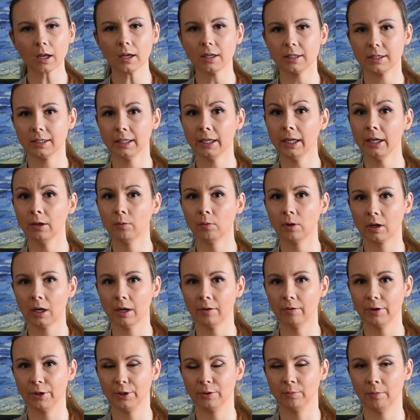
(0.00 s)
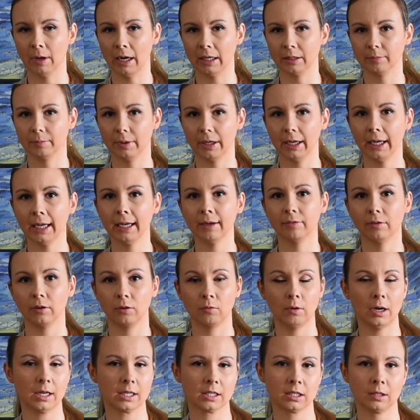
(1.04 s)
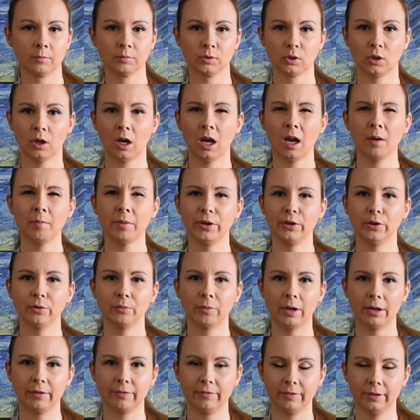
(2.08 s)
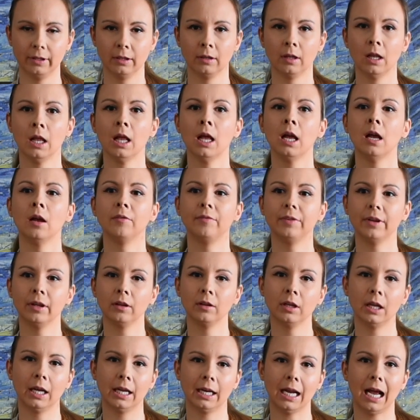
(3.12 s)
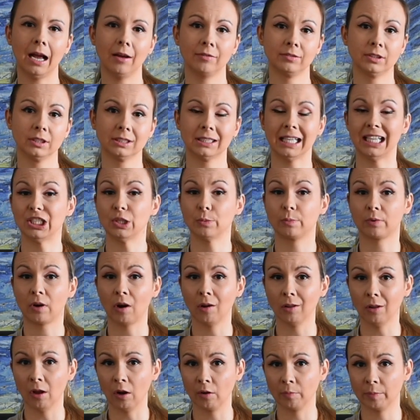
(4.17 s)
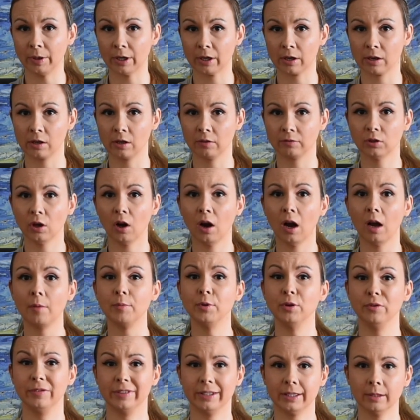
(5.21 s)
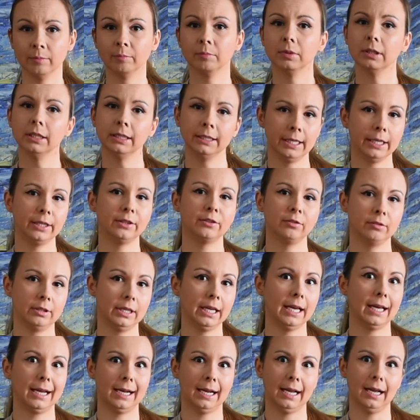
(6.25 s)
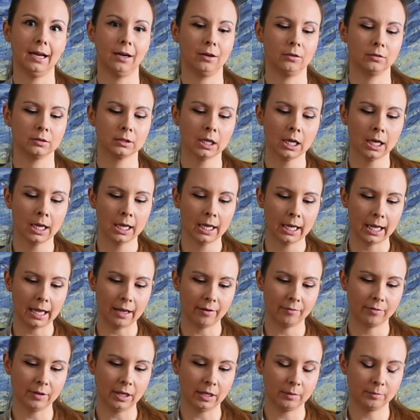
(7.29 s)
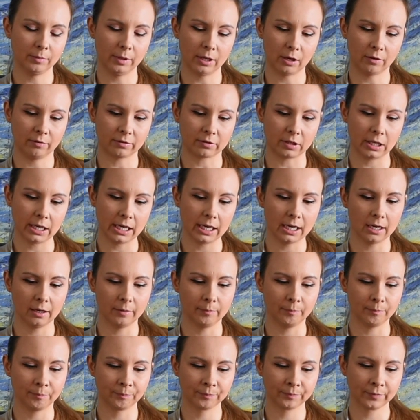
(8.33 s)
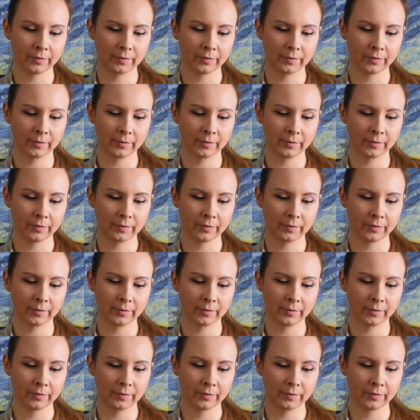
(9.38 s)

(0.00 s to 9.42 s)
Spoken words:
city, wherever you might be for quite some time, and you may feel that after such a prolonged period of time, you simply need to get out, have that bit of freedom.